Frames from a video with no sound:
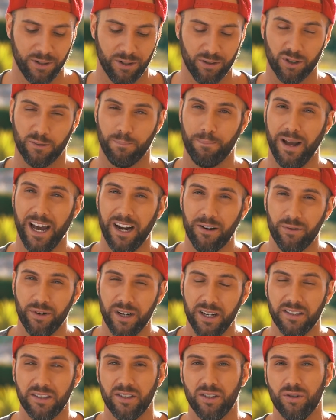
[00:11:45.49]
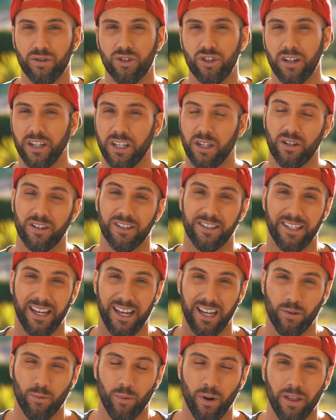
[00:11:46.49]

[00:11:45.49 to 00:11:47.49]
because batteries usually you can take